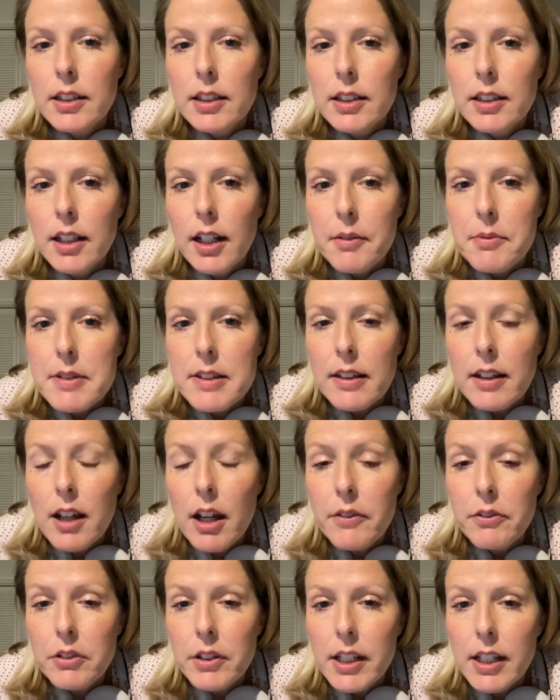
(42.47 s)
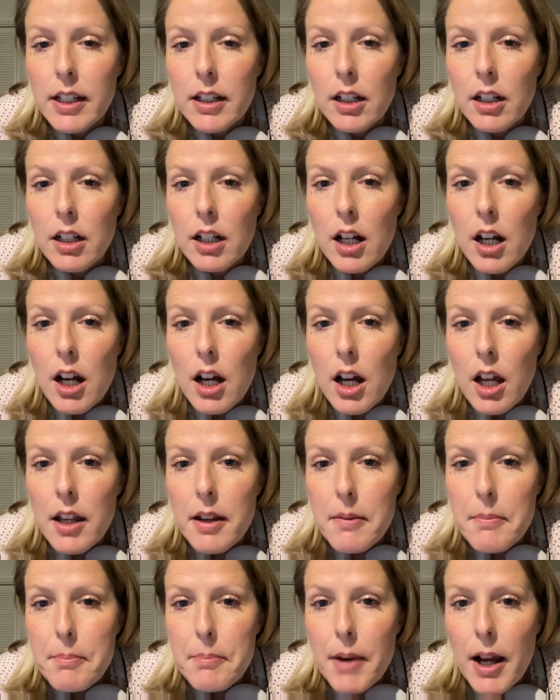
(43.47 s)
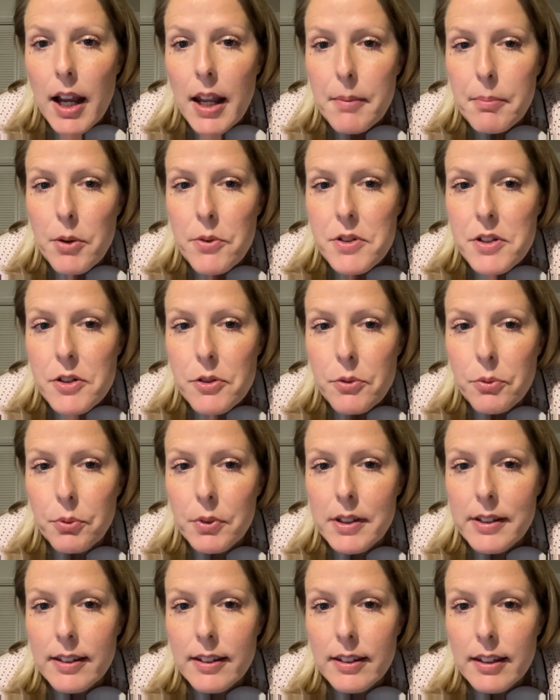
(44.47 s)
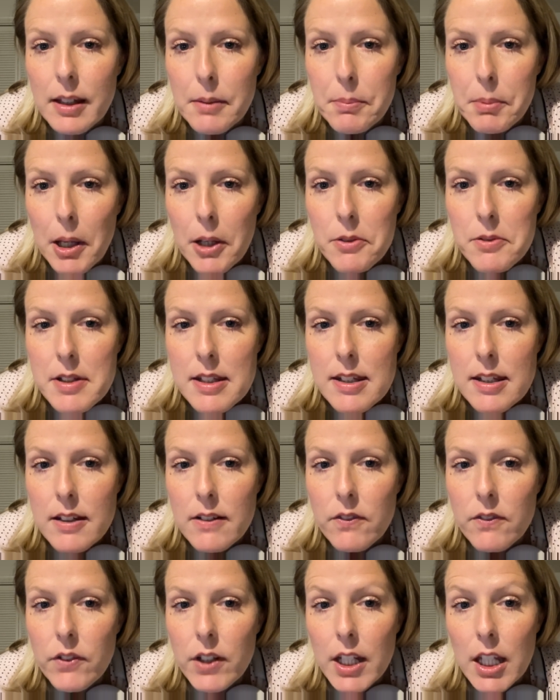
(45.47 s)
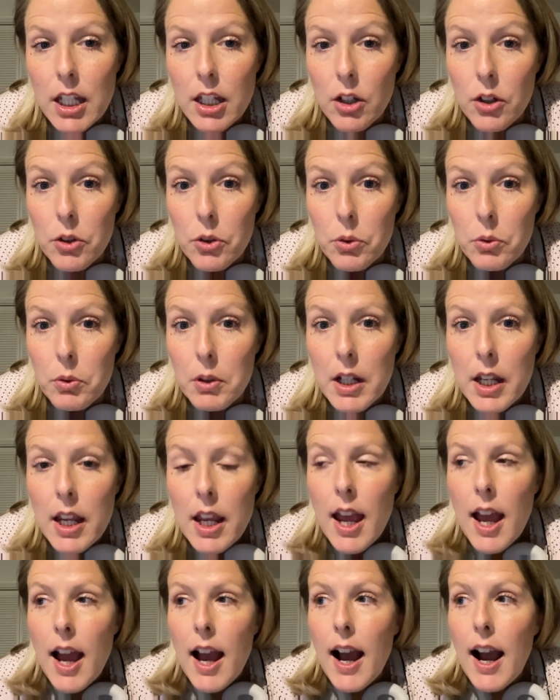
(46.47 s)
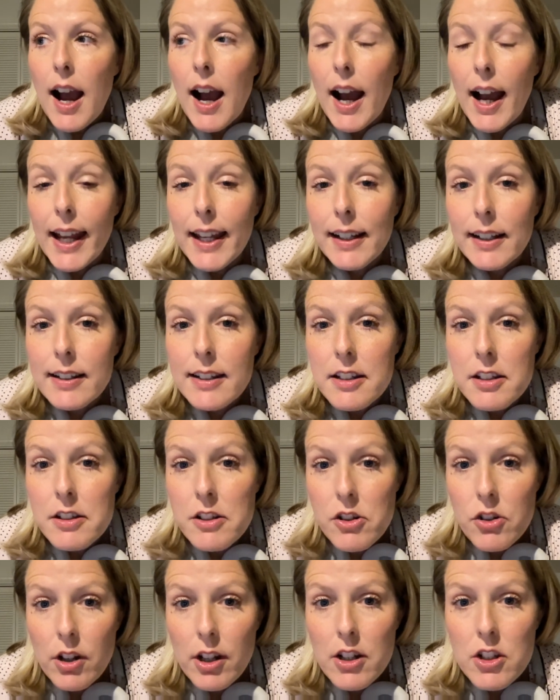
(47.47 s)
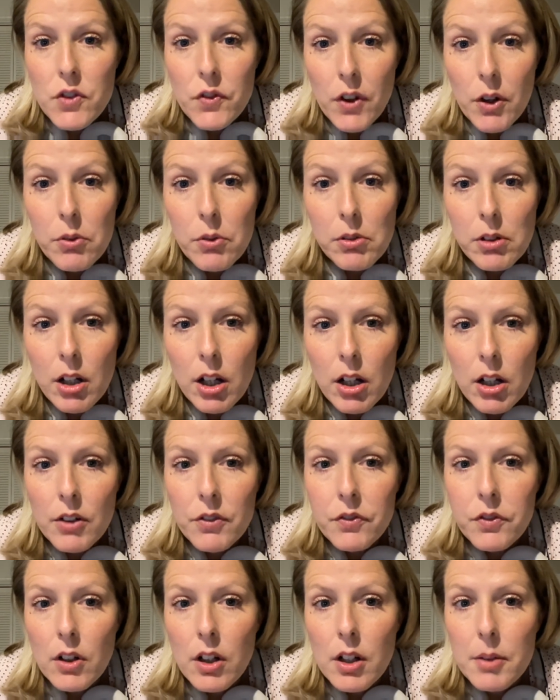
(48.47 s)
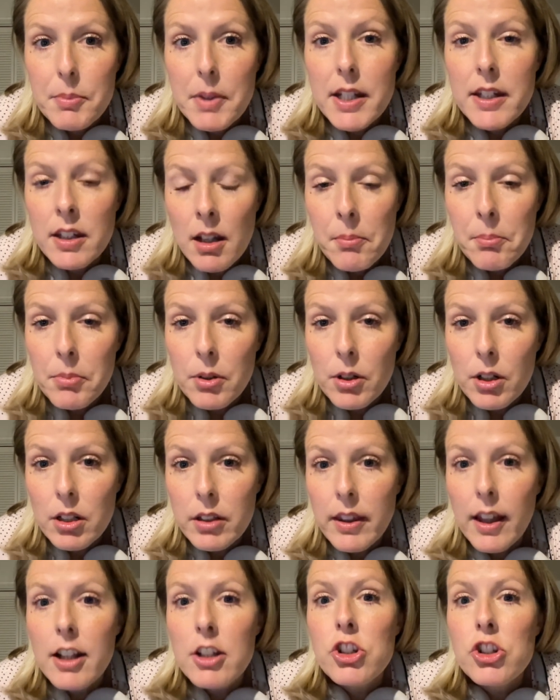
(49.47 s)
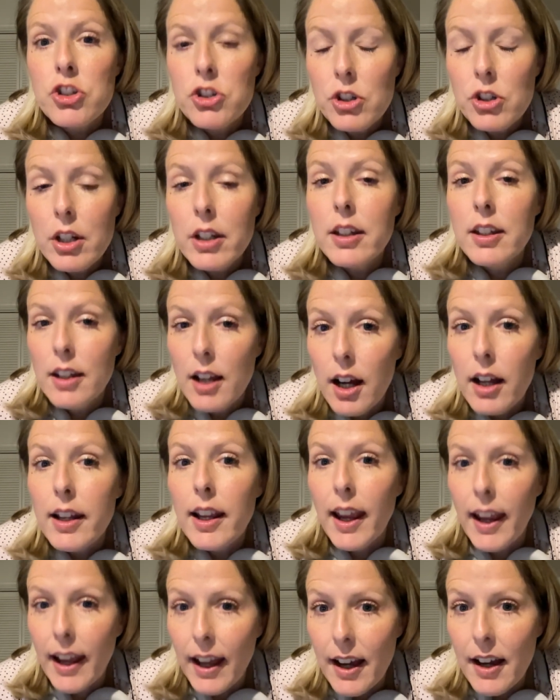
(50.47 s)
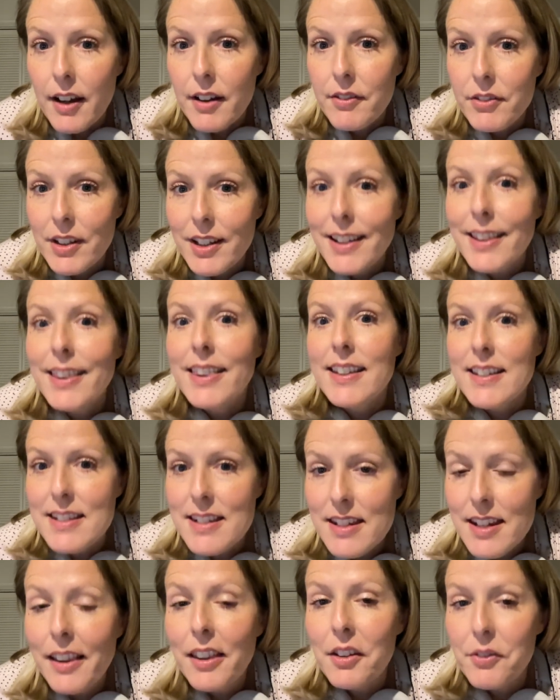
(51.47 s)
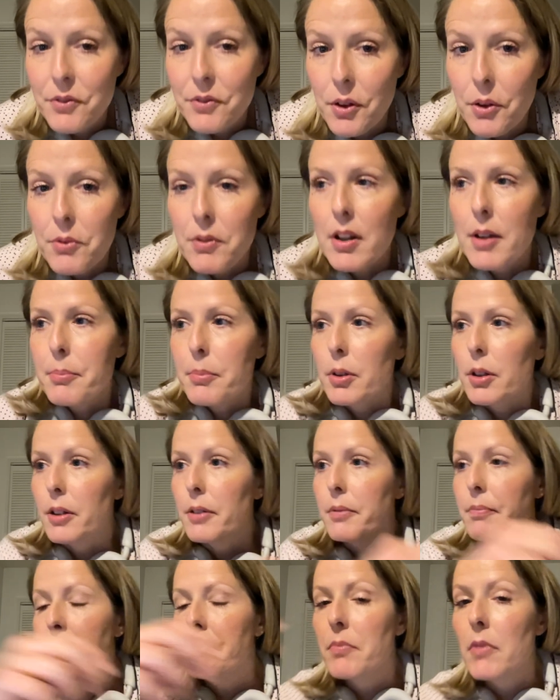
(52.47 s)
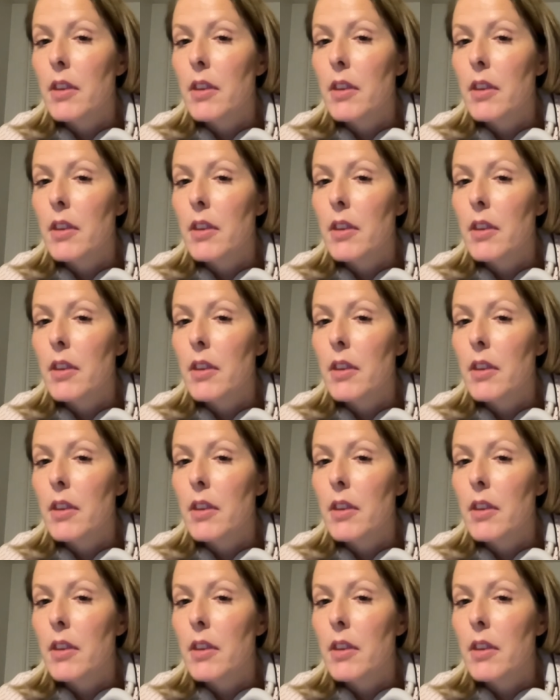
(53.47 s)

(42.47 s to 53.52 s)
I was covering on my most recently posted video. I got a strange phone call from a number that should not have this telephone number